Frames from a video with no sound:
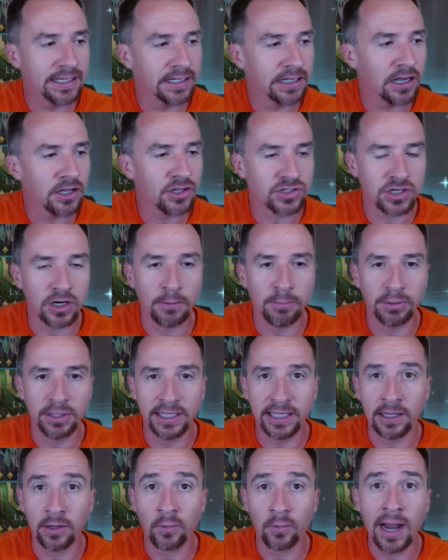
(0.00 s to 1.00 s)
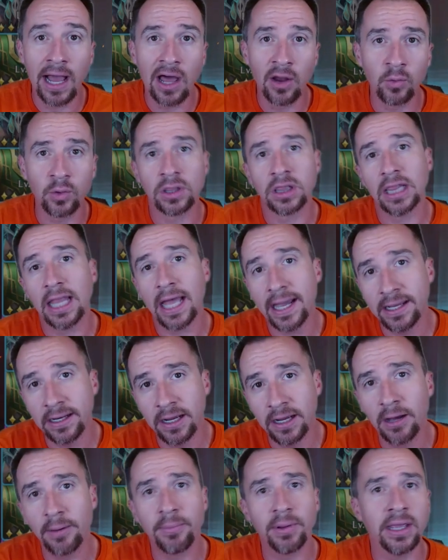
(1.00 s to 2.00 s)
I'll start playing around with
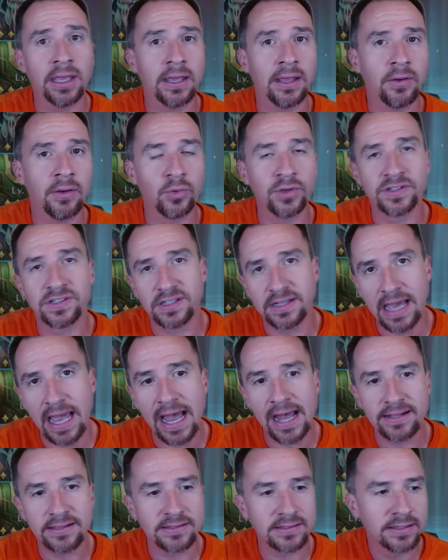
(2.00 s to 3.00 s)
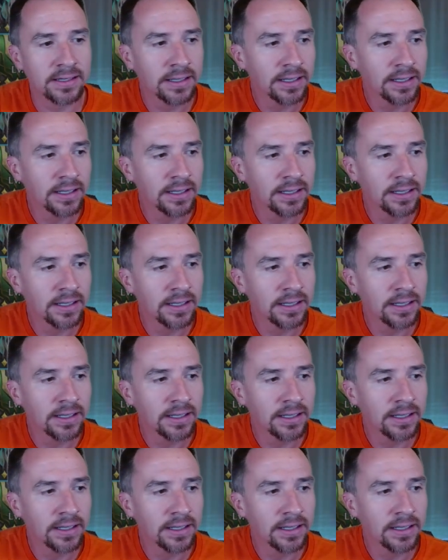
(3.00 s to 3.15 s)
lineup and with stats